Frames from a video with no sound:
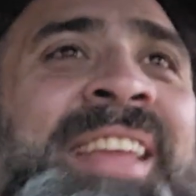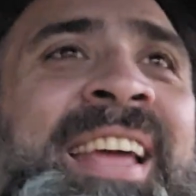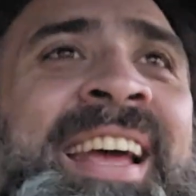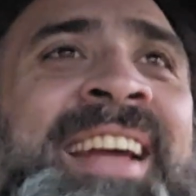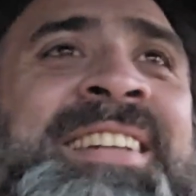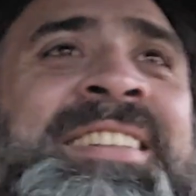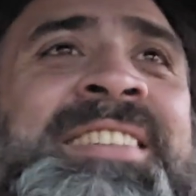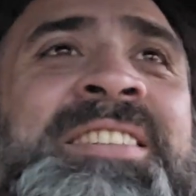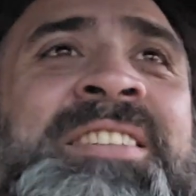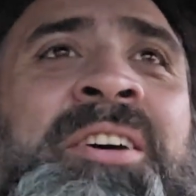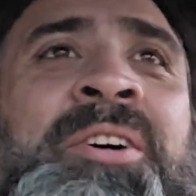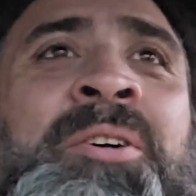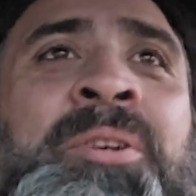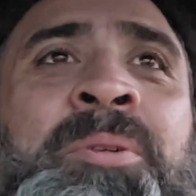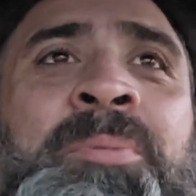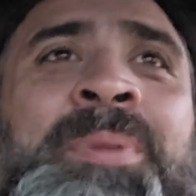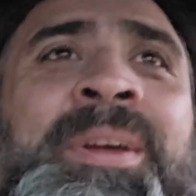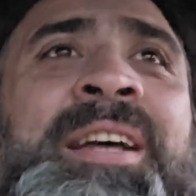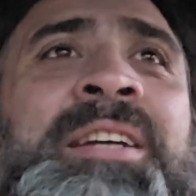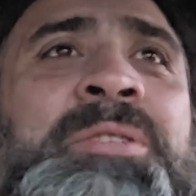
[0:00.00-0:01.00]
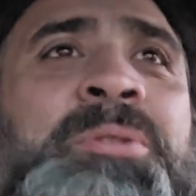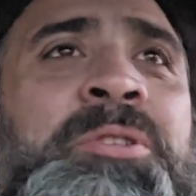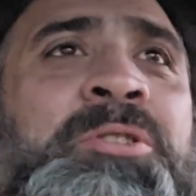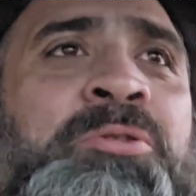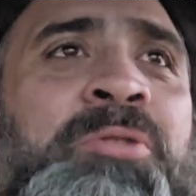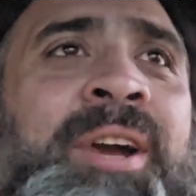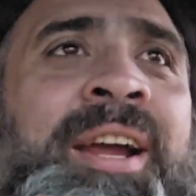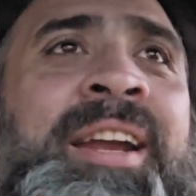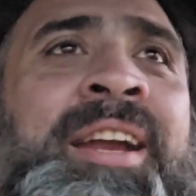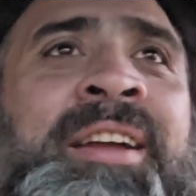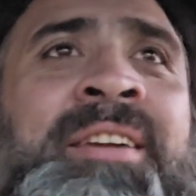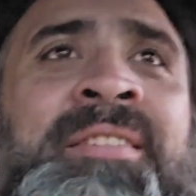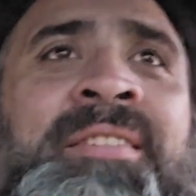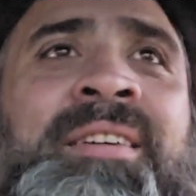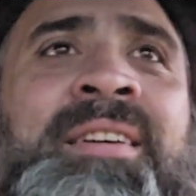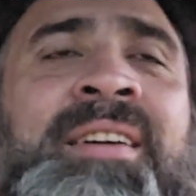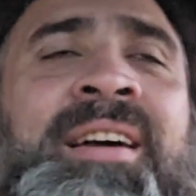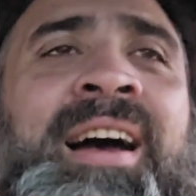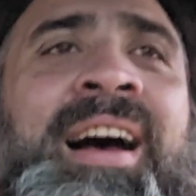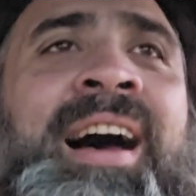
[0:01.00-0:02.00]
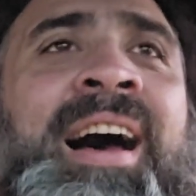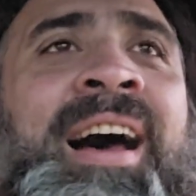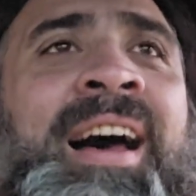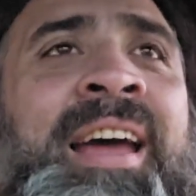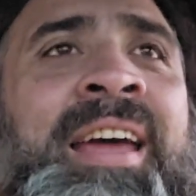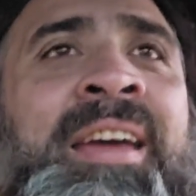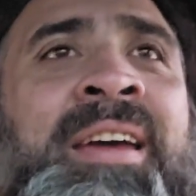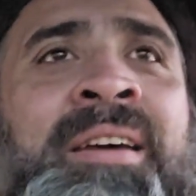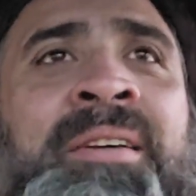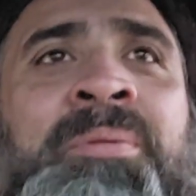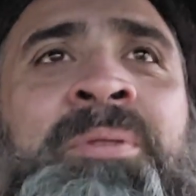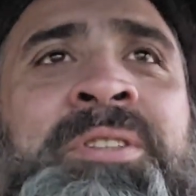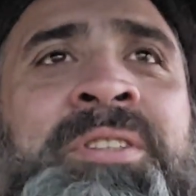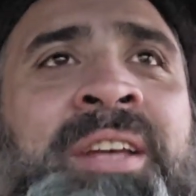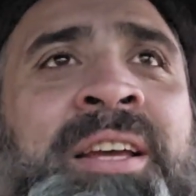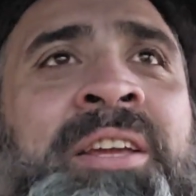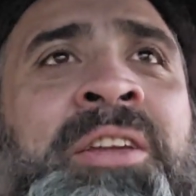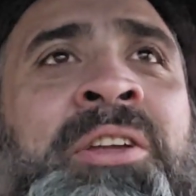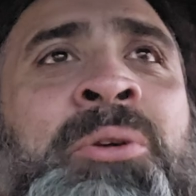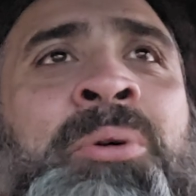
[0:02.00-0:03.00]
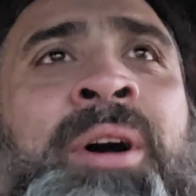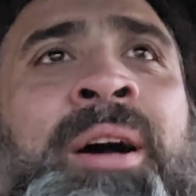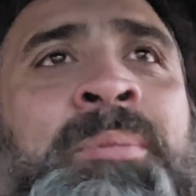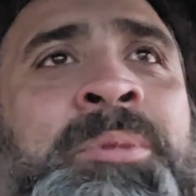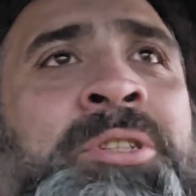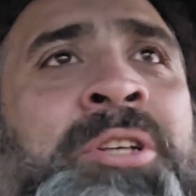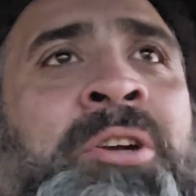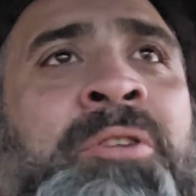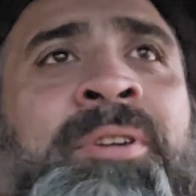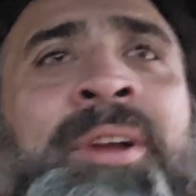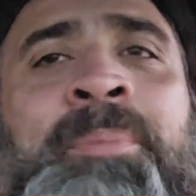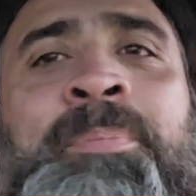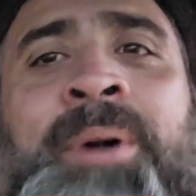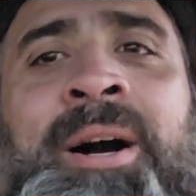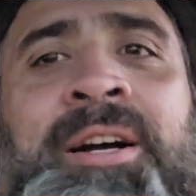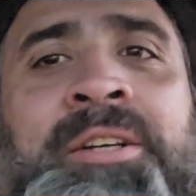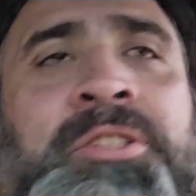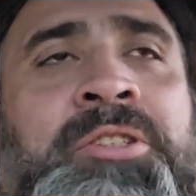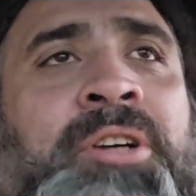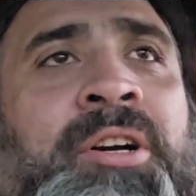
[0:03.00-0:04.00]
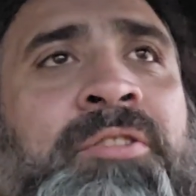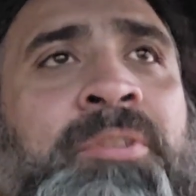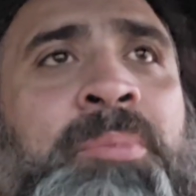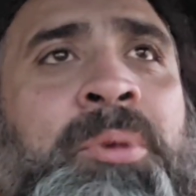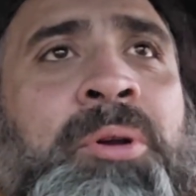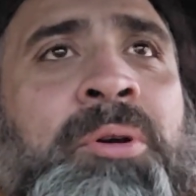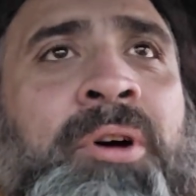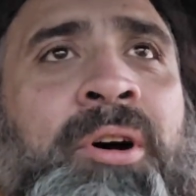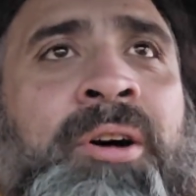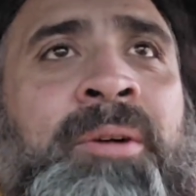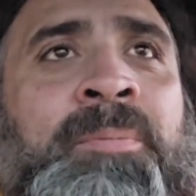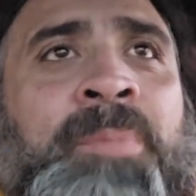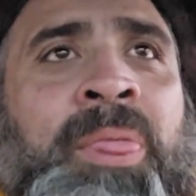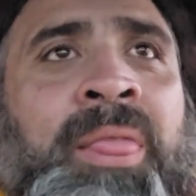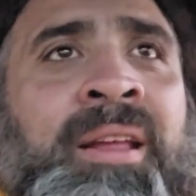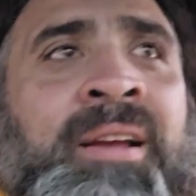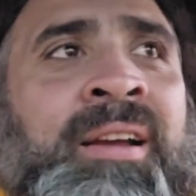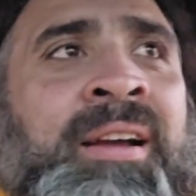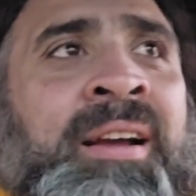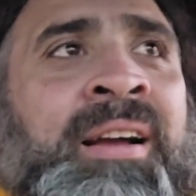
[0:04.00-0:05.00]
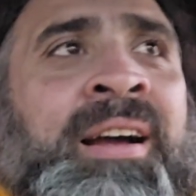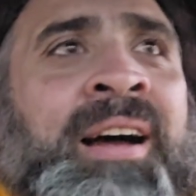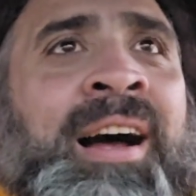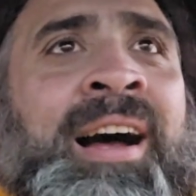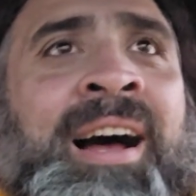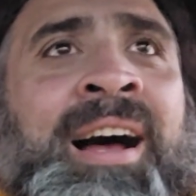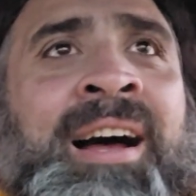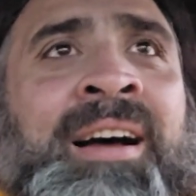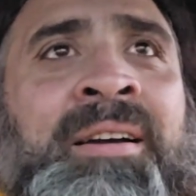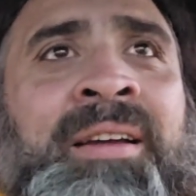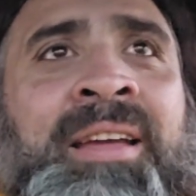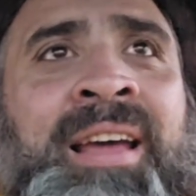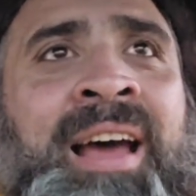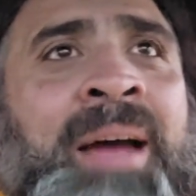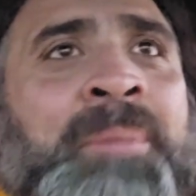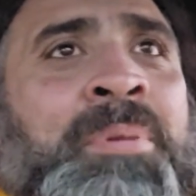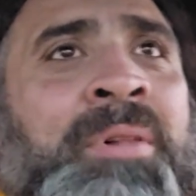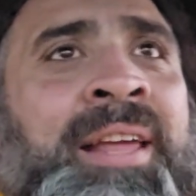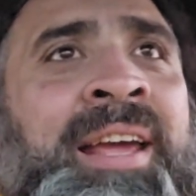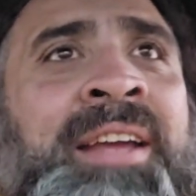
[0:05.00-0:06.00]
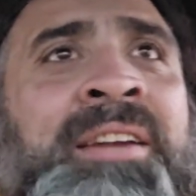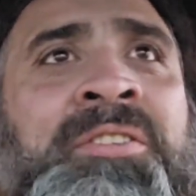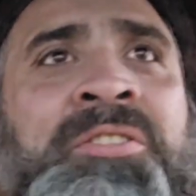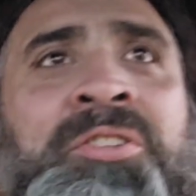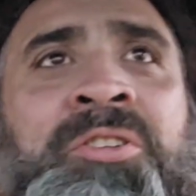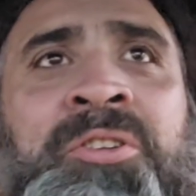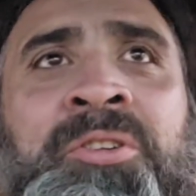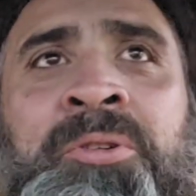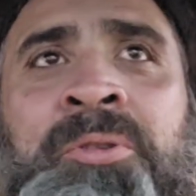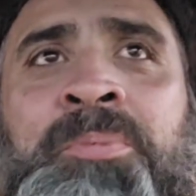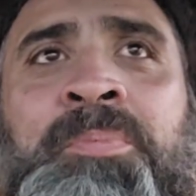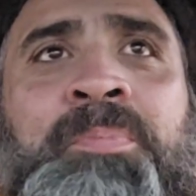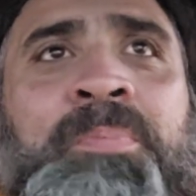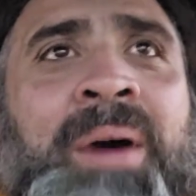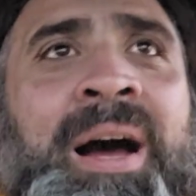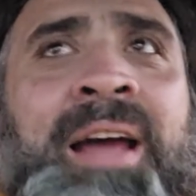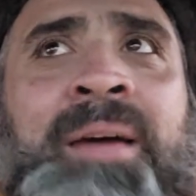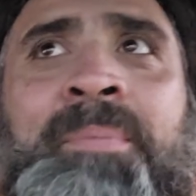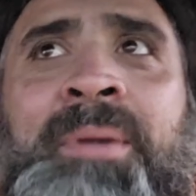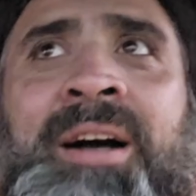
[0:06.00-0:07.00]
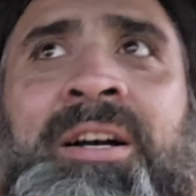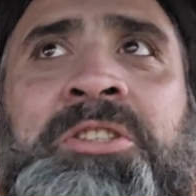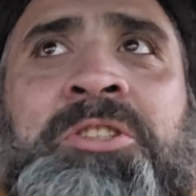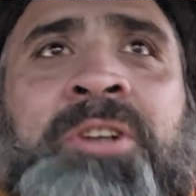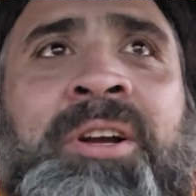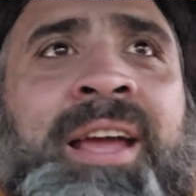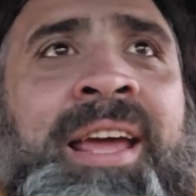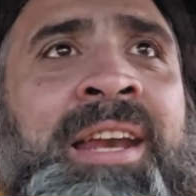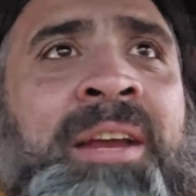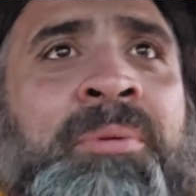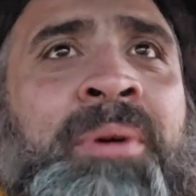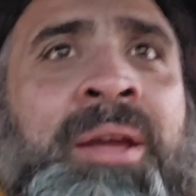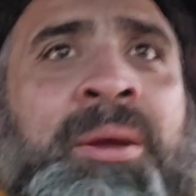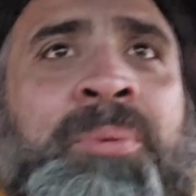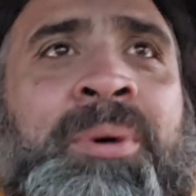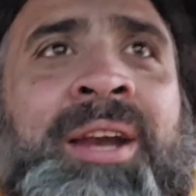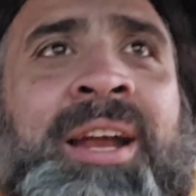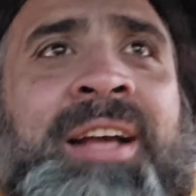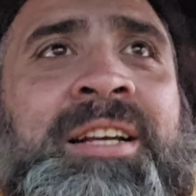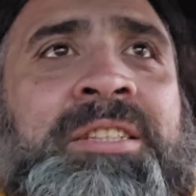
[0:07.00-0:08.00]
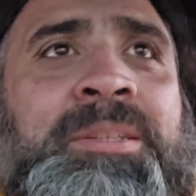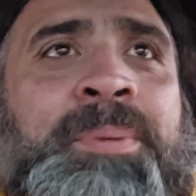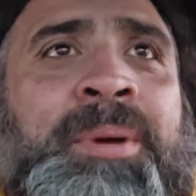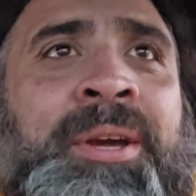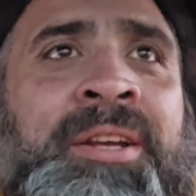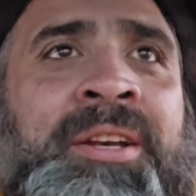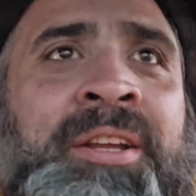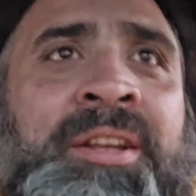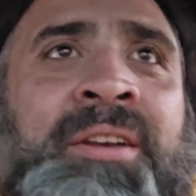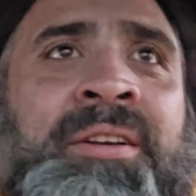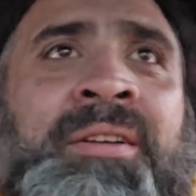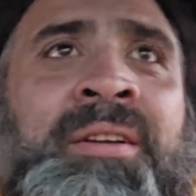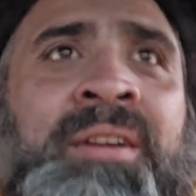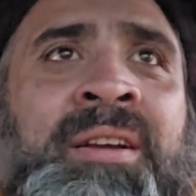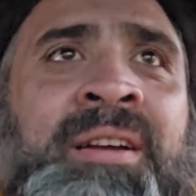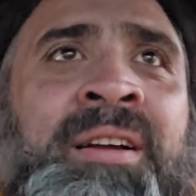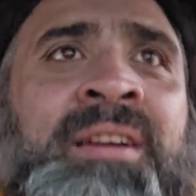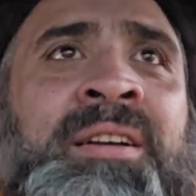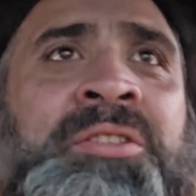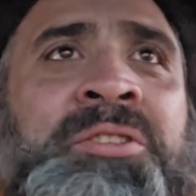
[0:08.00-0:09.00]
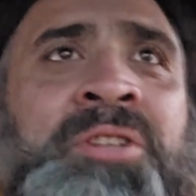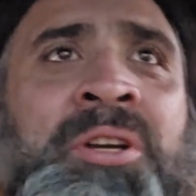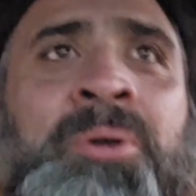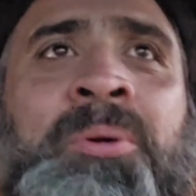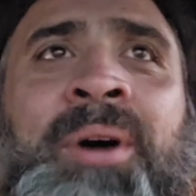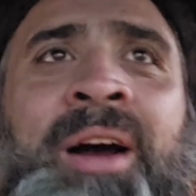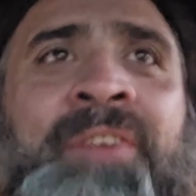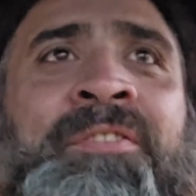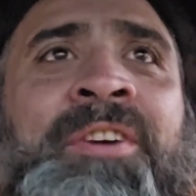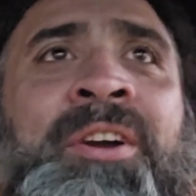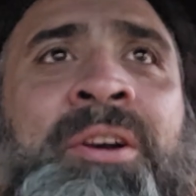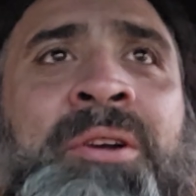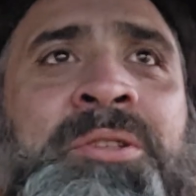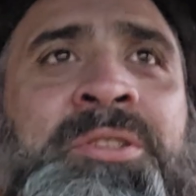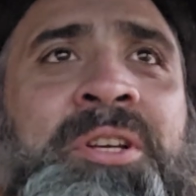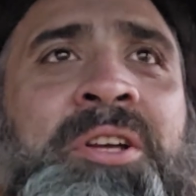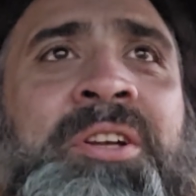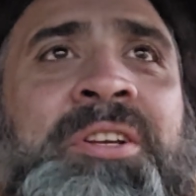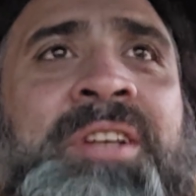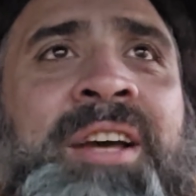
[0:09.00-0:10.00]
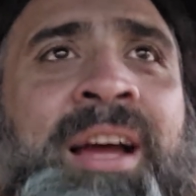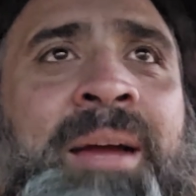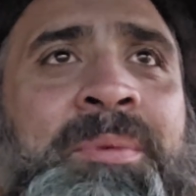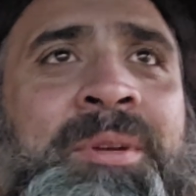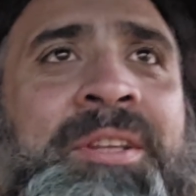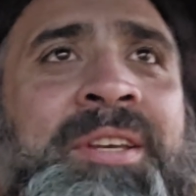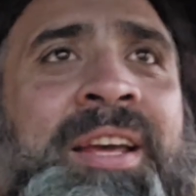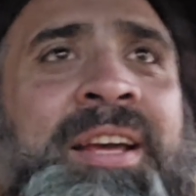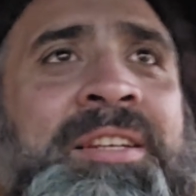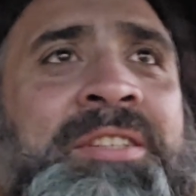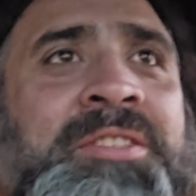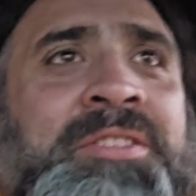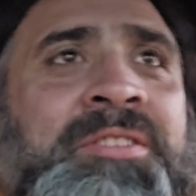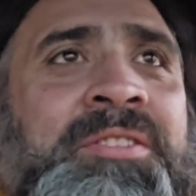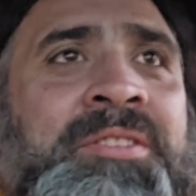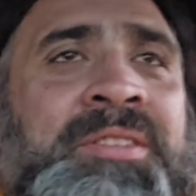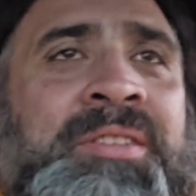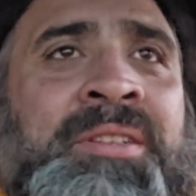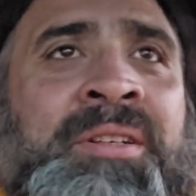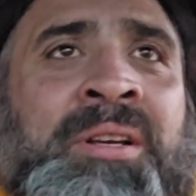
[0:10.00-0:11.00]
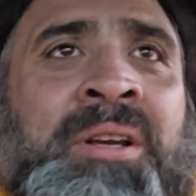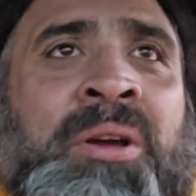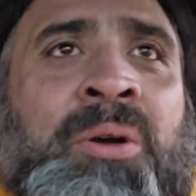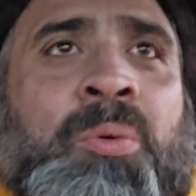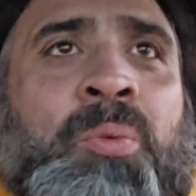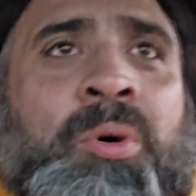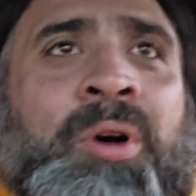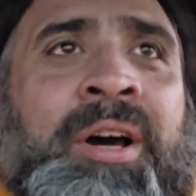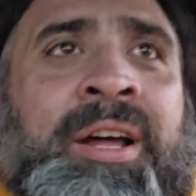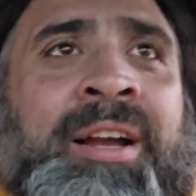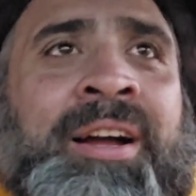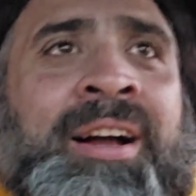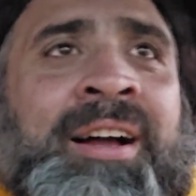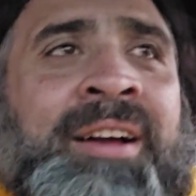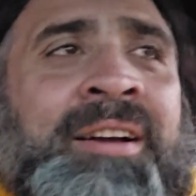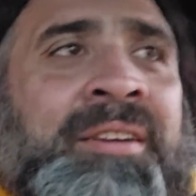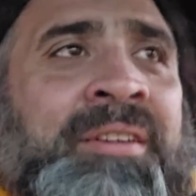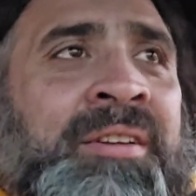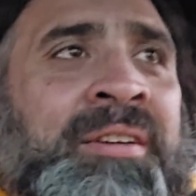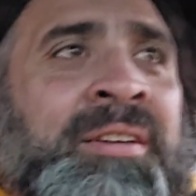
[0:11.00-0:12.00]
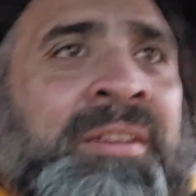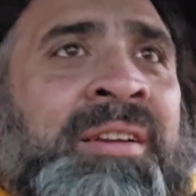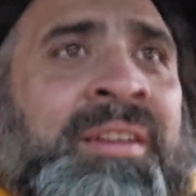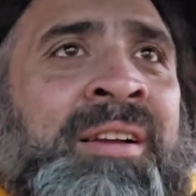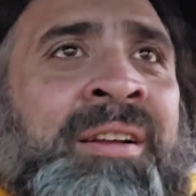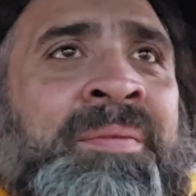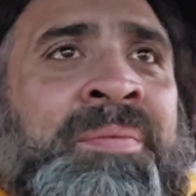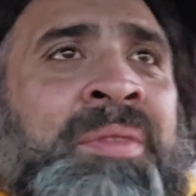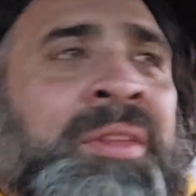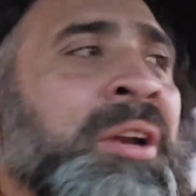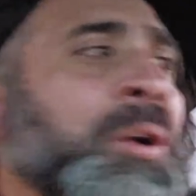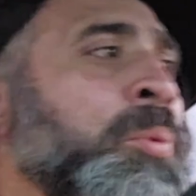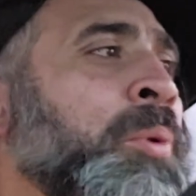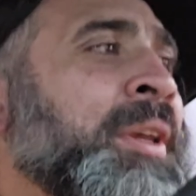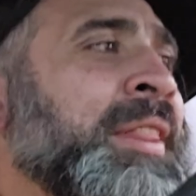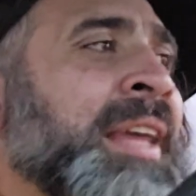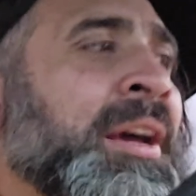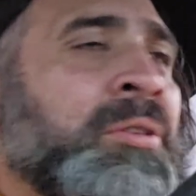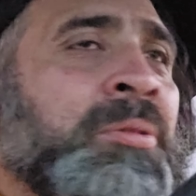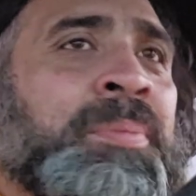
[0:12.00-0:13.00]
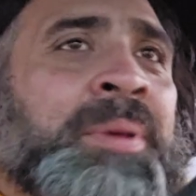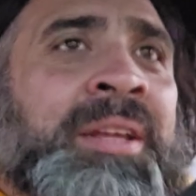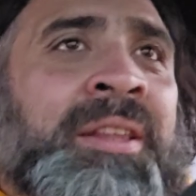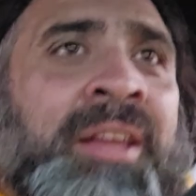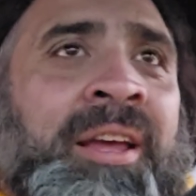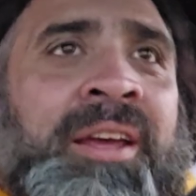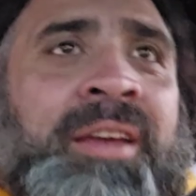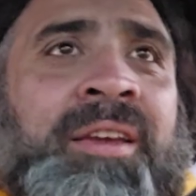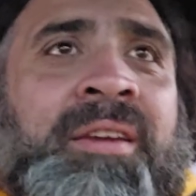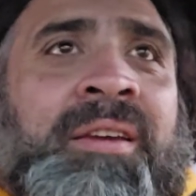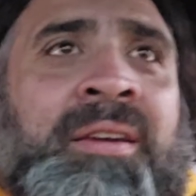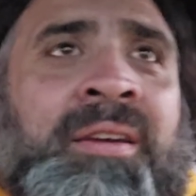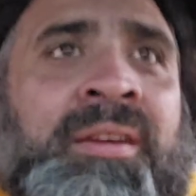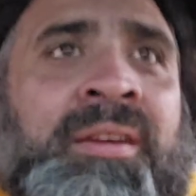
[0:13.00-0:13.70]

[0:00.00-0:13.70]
And so, because it was raining, I was like, I'm just going to rent a box truck from U-Haul. I plan to buy a box truck anyway when I expand it, so I figured it was a good time to test what that would be like.